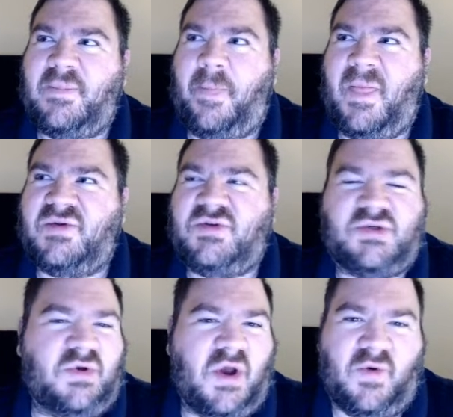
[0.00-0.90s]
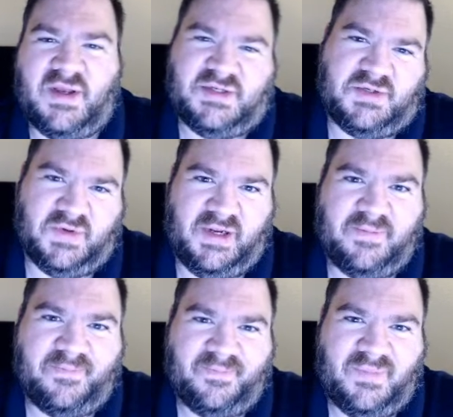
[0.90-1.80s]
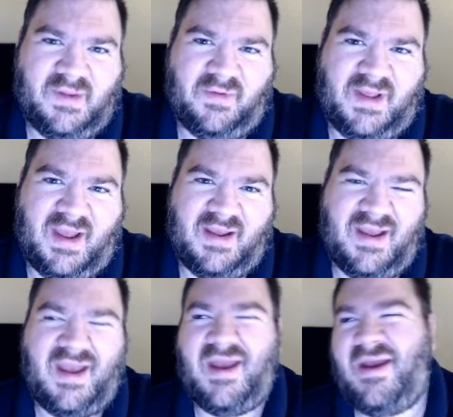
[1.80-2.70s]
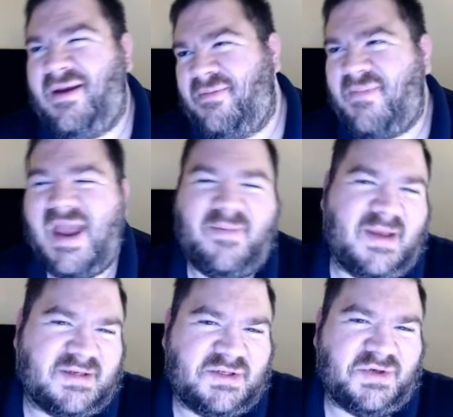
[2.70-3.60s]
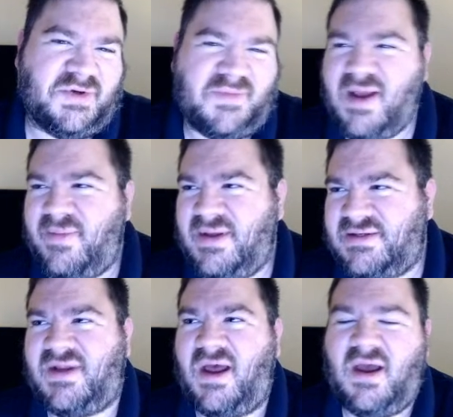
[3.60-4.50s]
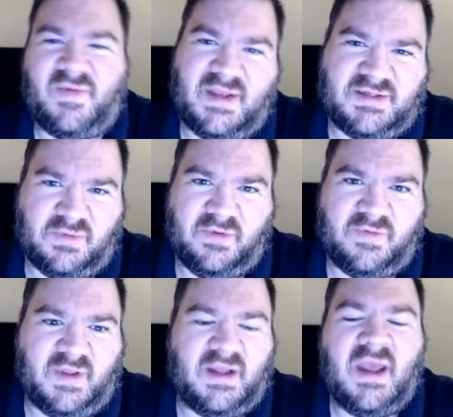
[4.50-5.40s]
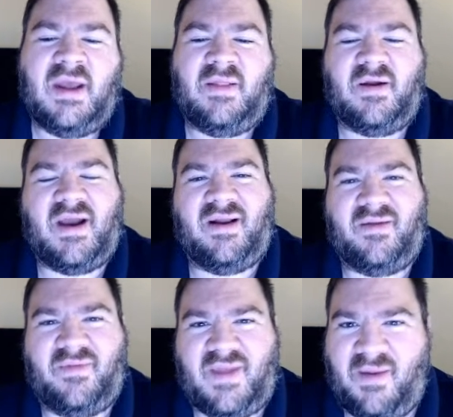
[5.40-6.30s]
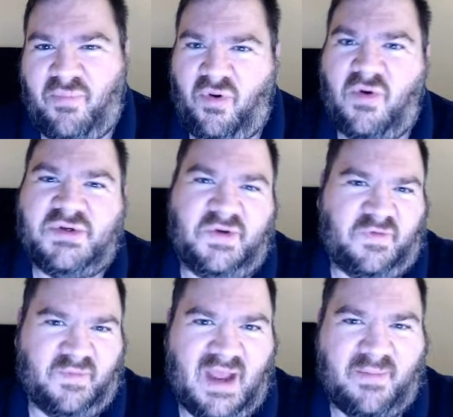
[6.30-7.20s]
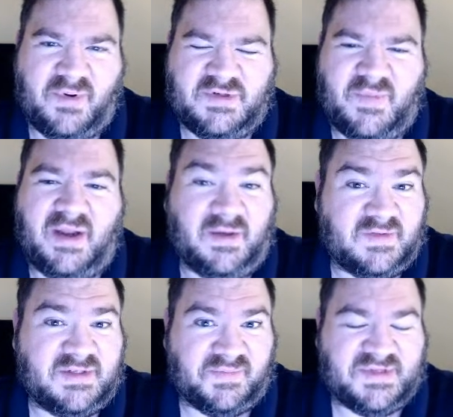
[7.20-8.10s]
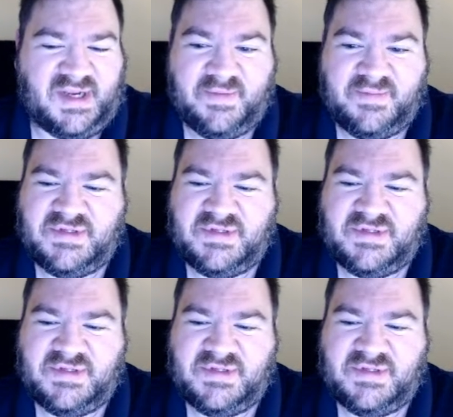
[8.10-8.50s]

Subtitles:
pseudo history. Okay, maybe it's true, maybe it's not, that sort of thing. They approach it from that perspective sometimes,